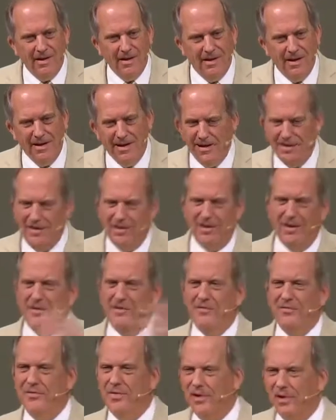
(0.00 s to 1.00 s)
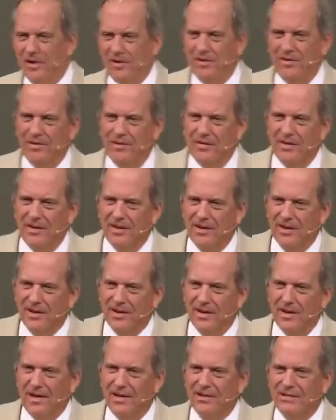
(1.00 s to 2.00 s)
and he loved her,
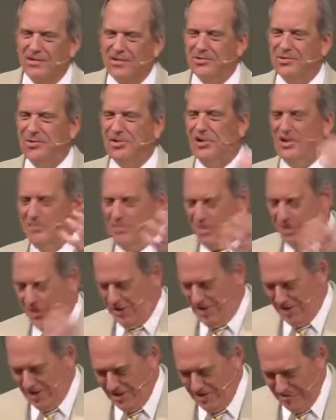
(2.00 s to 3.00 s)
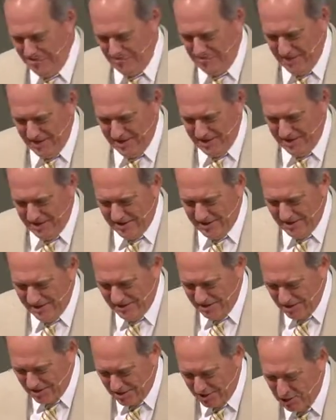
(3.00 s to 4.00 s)
and so she became
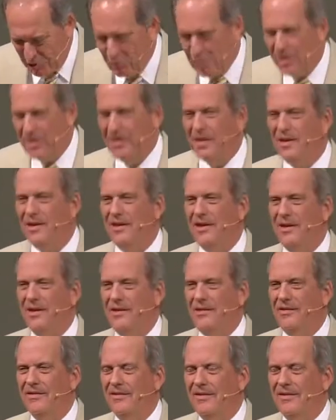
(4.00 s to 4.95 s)
the queen.